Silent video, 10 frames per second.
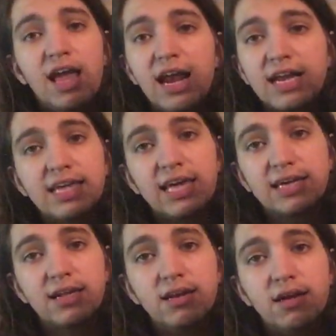and I
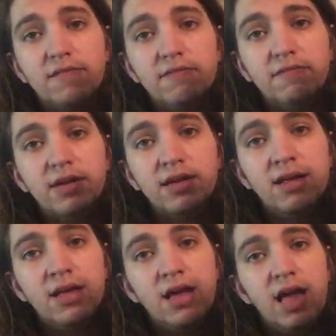can't get enough of it.
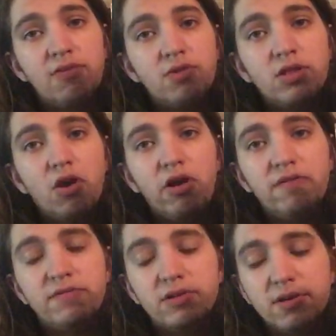And really
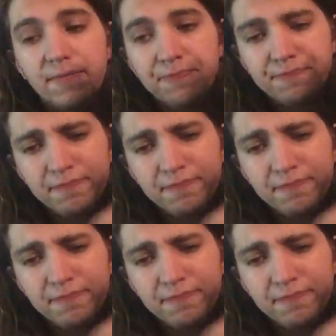all the